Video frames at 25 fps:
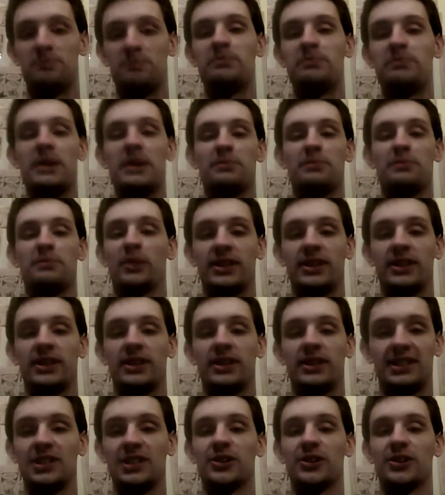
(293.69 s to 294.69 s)
people in the
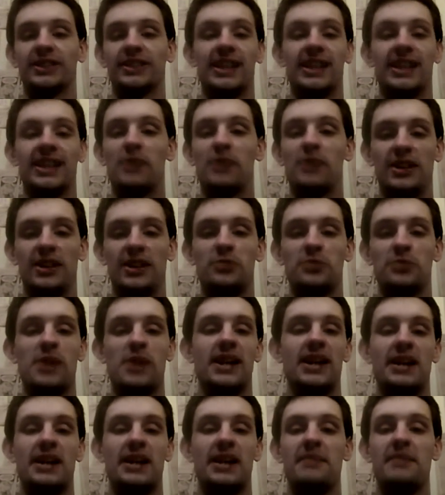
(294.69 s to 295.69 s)
Steel City wanted to
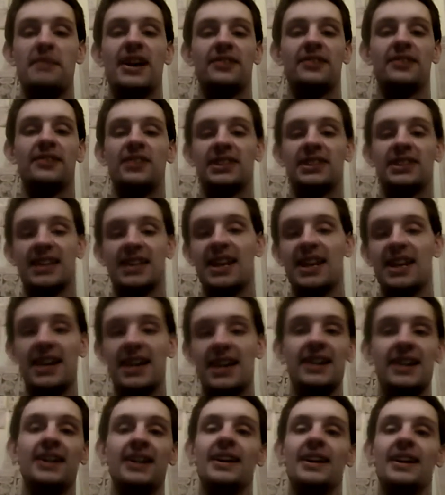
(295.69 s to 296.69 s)
run him out of the
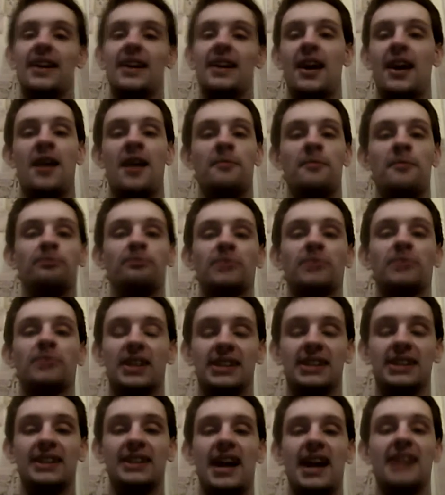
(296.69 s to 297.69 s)
city
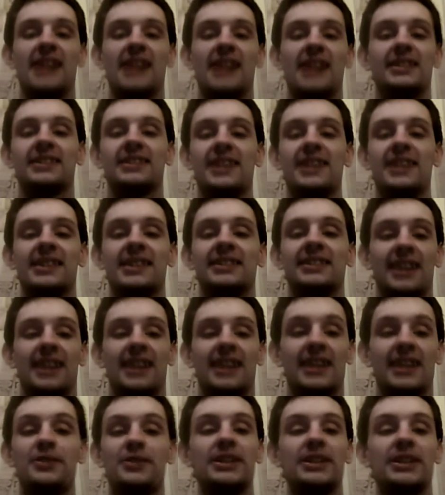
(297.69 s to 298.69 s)
because he
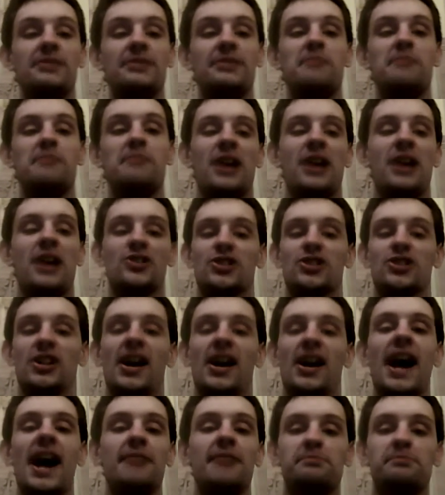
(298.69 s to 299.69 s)
was even benched a
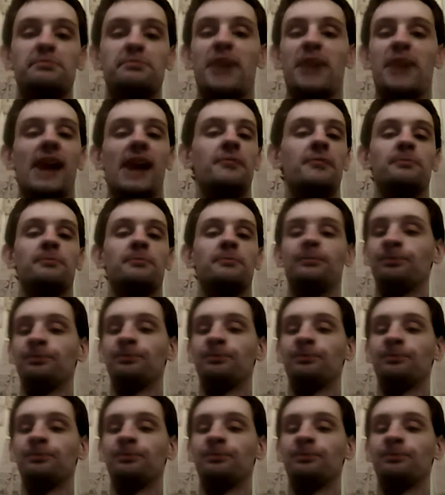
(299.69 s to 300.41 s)
lot. But